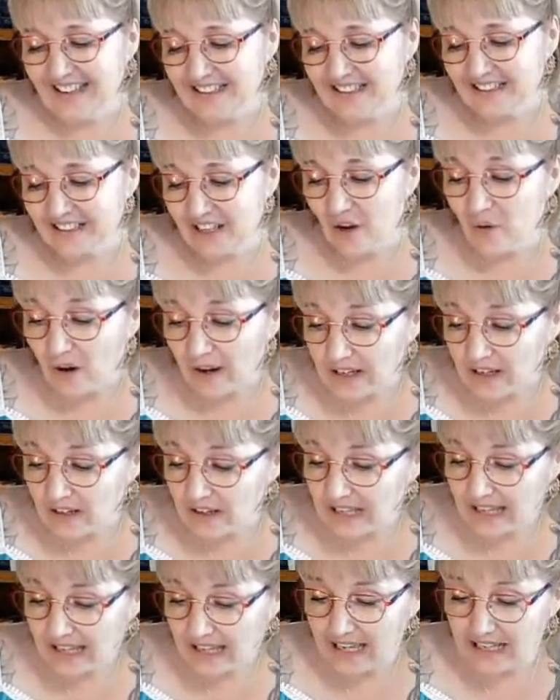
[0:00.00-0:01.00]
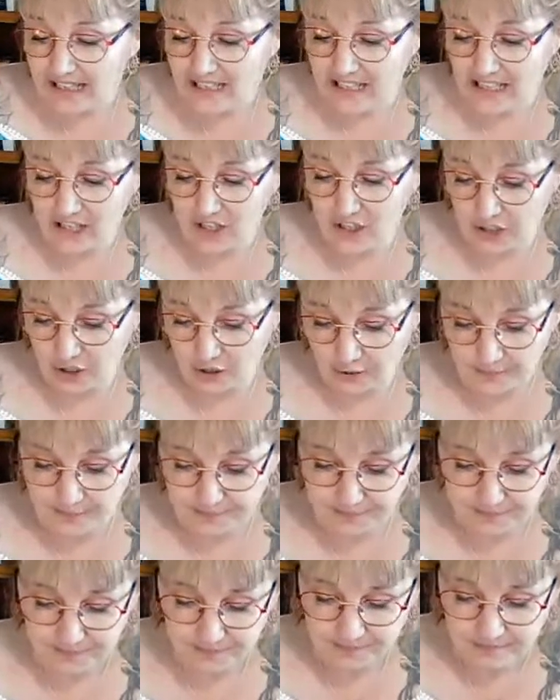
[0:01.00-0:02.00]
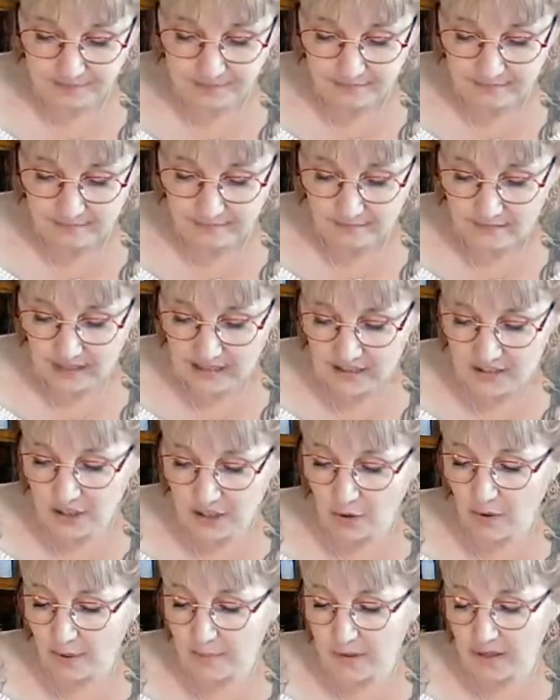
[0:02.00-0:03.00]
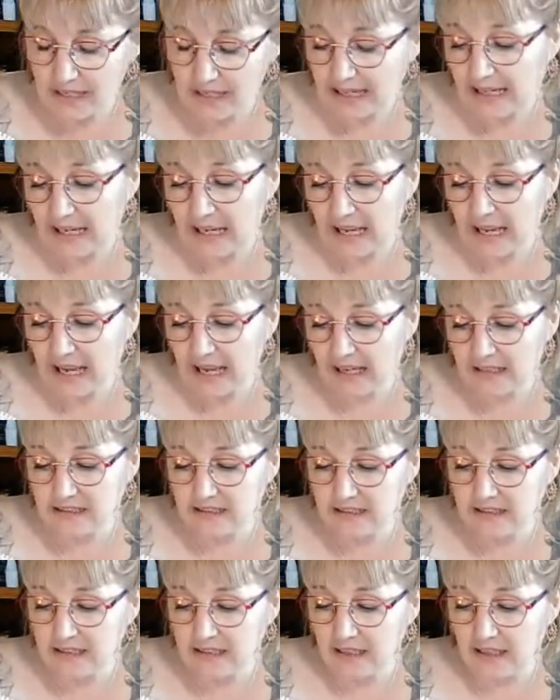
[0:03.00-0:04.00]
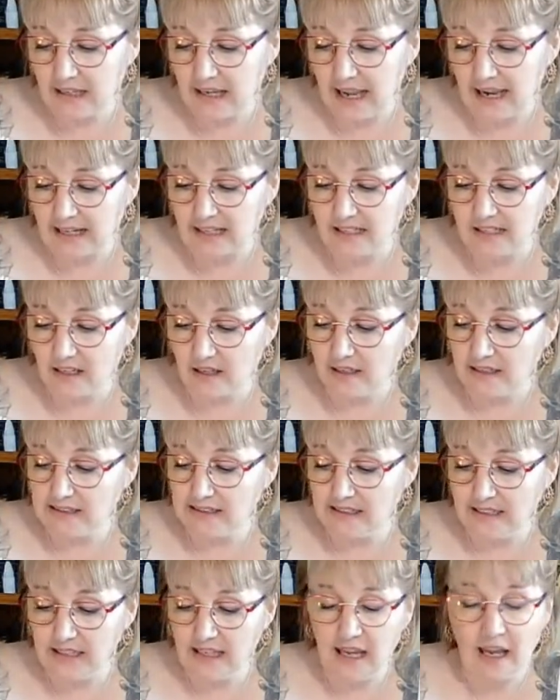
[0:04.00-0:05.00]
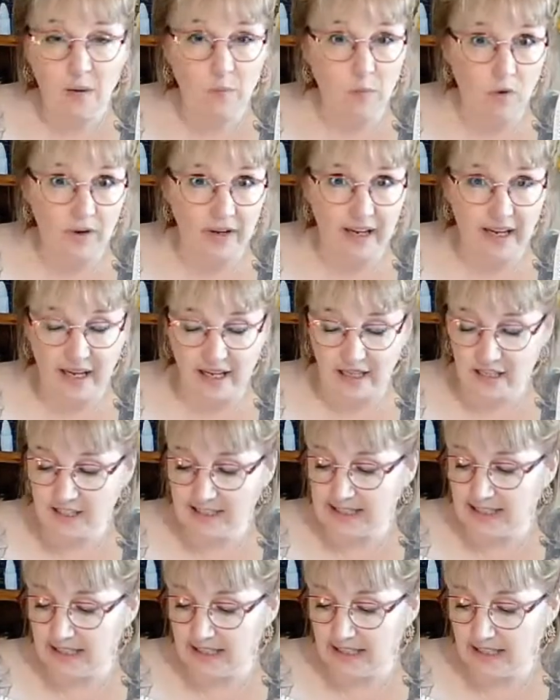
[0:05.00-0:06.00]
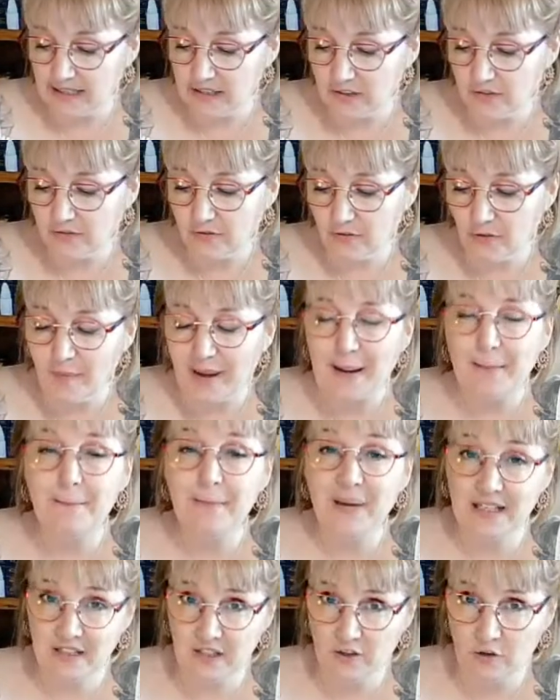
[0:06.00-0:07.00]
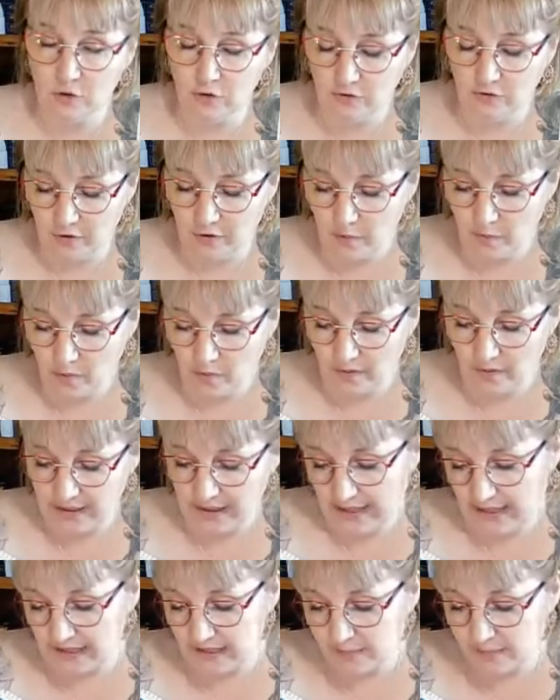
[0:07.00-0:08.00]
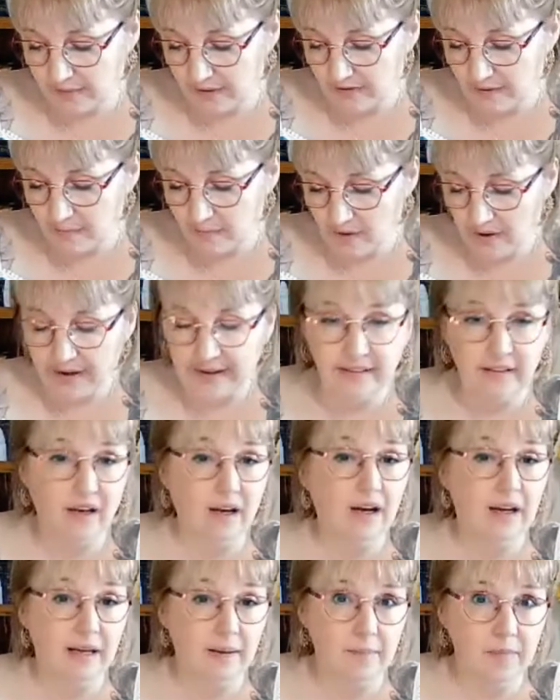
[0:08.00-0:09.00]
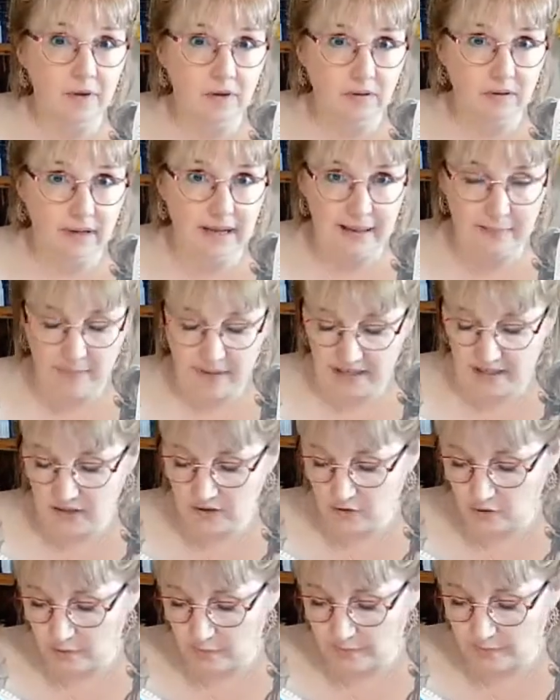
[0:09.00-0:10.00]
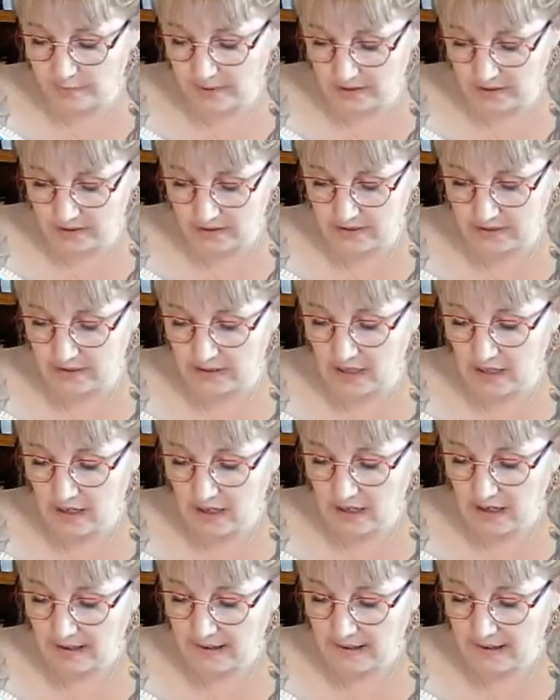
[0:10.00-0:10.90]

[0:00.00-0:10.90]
So I look at each issue. So I'm looking at anxiety and what it actually is from a medical viewpoint. Let's bear in mind that I am not a medical person.